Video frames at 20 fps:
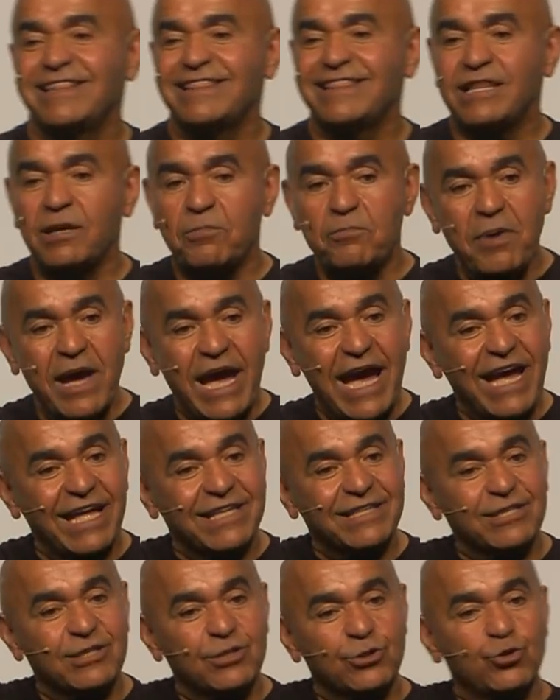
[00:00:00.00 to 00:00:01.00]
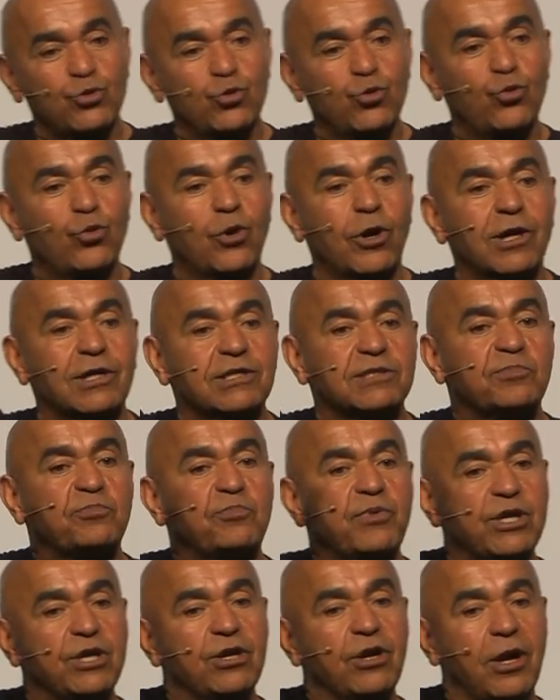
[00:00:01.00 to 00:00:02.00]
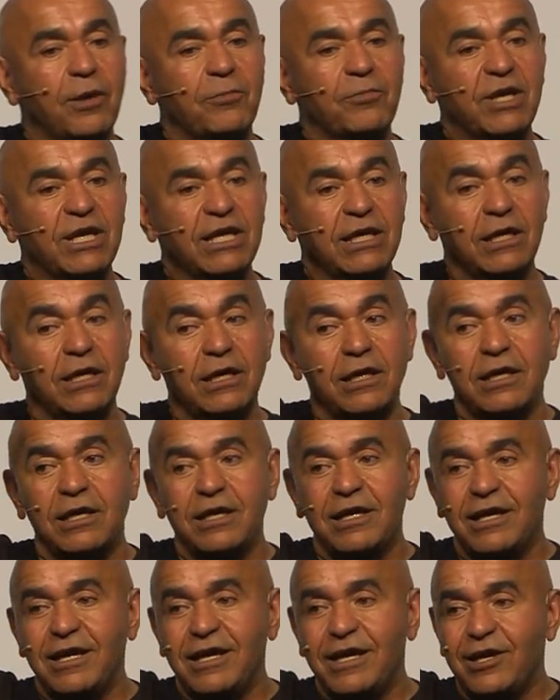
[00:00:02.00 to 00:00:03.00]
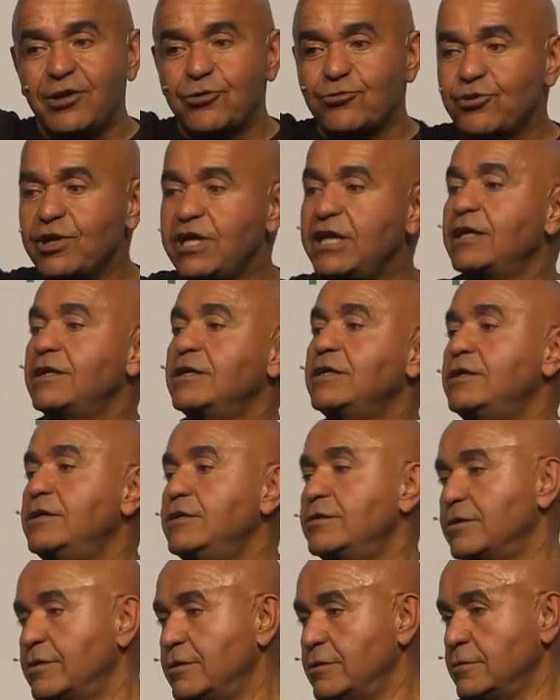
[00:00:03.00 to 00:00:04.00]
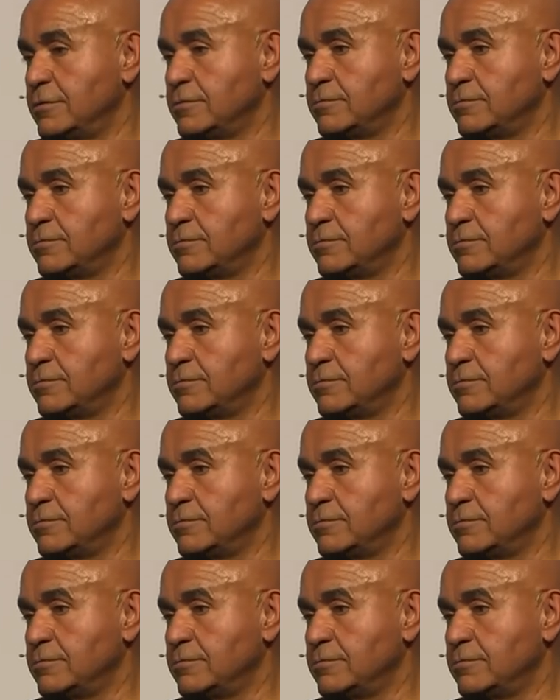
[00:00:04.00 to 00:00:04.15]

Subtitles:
the path towards becoming a real hero.